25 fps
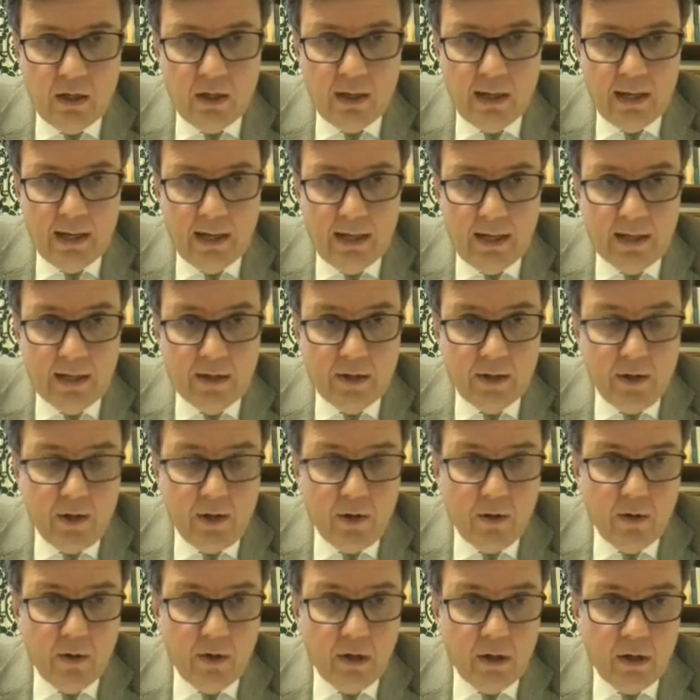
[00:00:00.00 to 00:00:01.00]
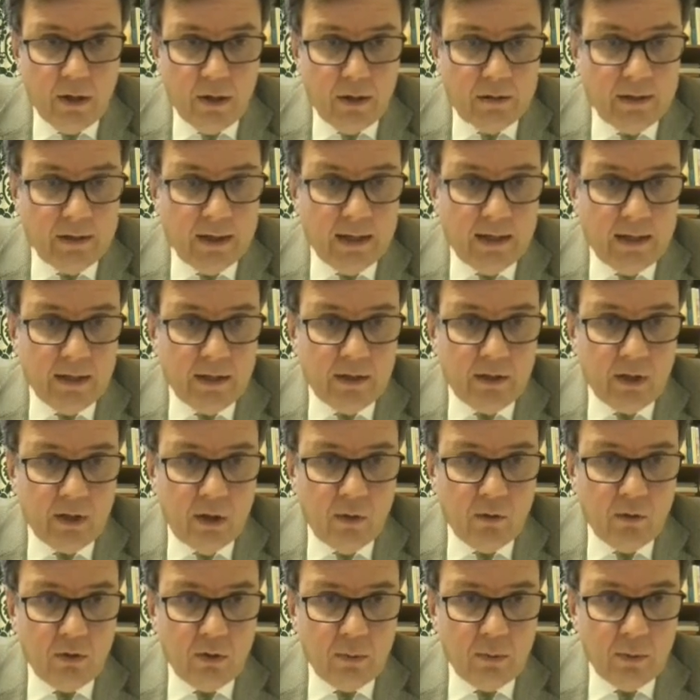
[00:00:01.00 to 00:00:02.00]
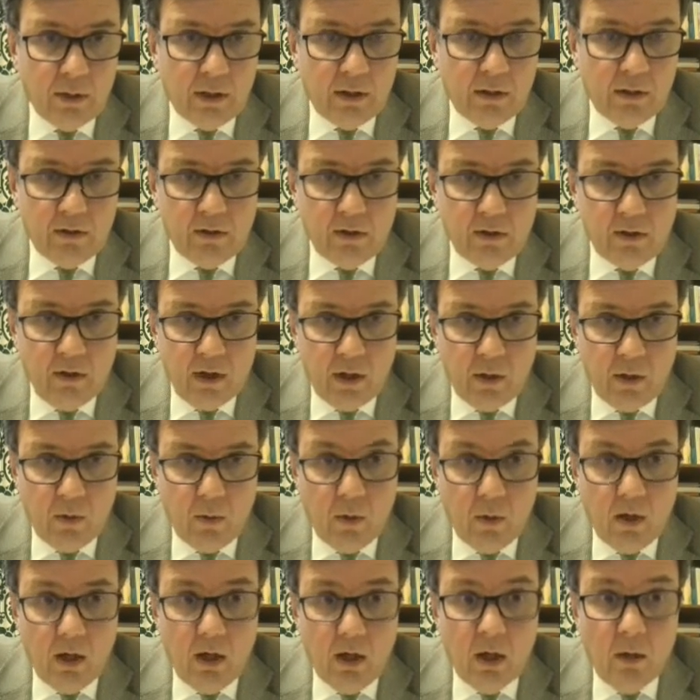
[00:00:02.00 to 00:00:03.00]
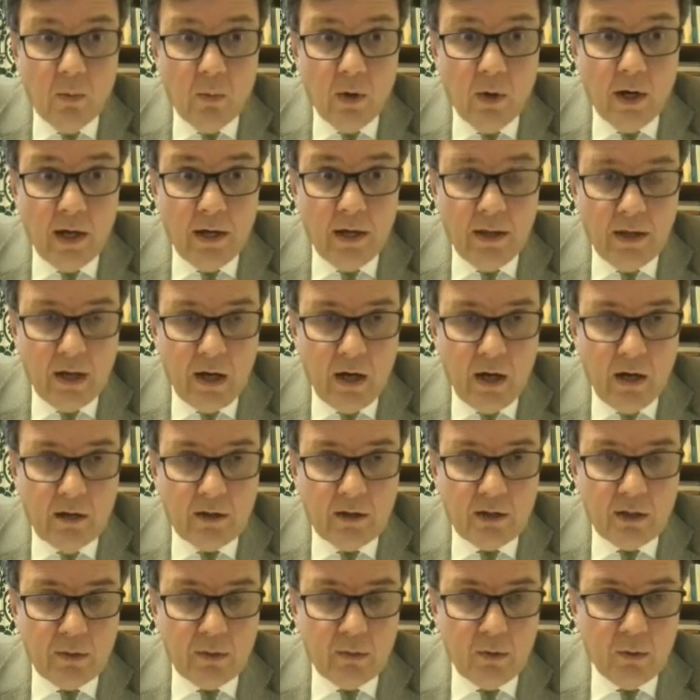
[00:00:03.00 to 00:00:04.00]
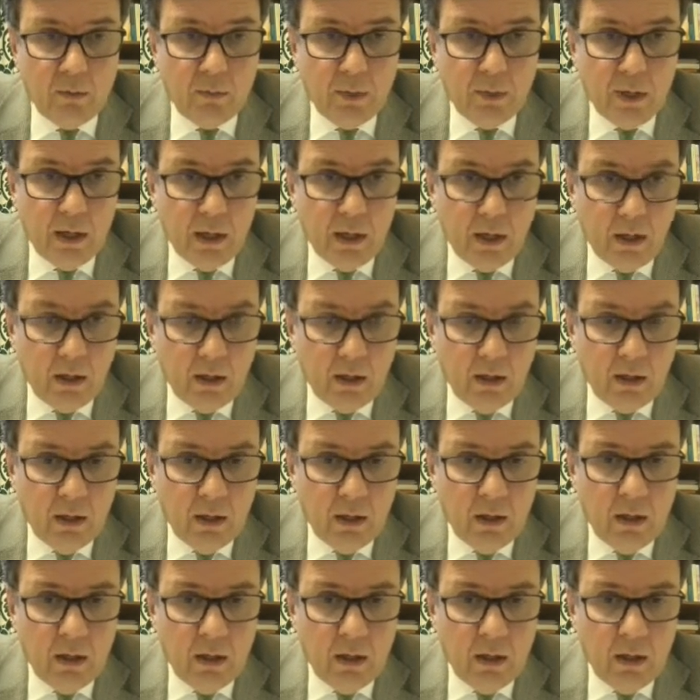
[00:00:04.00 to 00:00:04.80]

and into nuclear. That is ultimately, as you know, where the answer will be.